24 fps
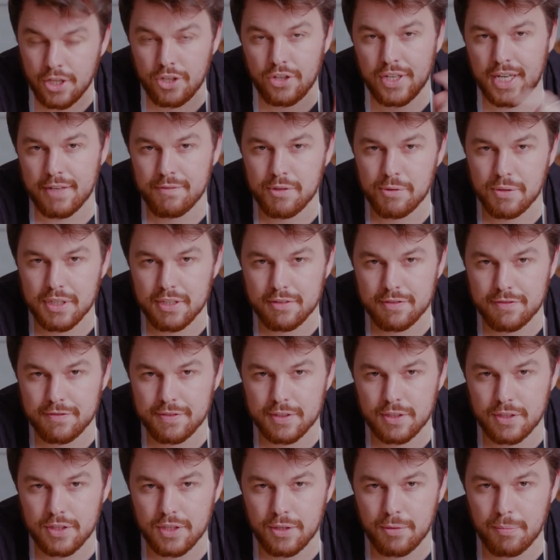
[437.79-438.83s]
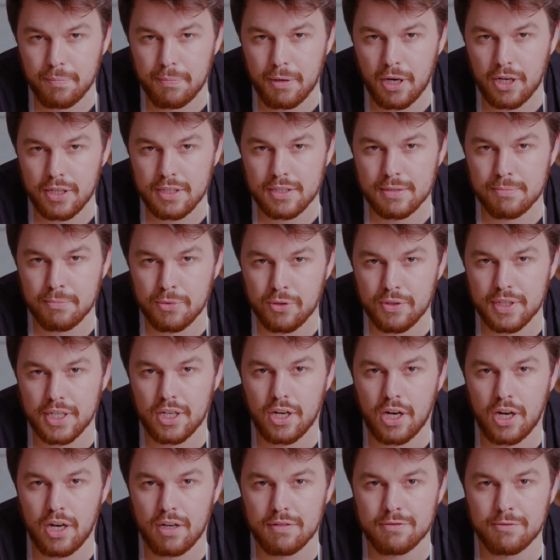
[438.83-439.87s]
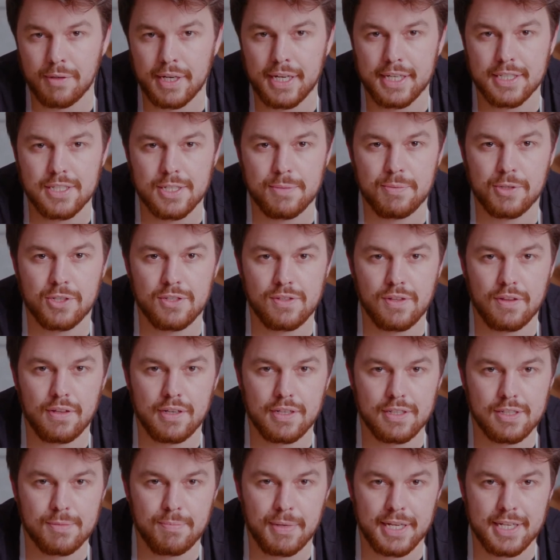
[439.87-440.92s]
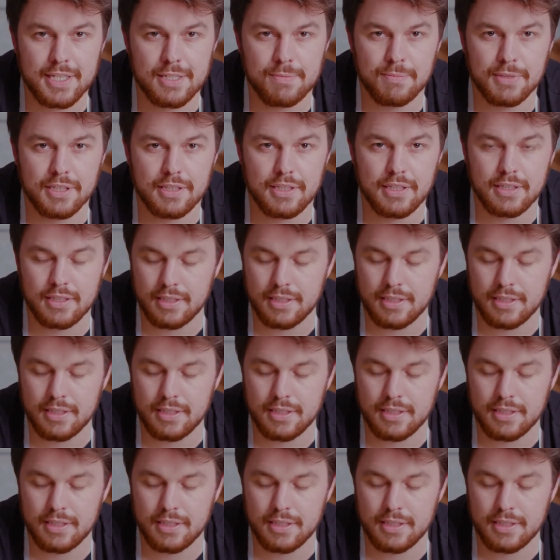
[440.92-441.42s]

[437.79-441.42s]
You never want to fill your pot more than halfway just because of the displacement.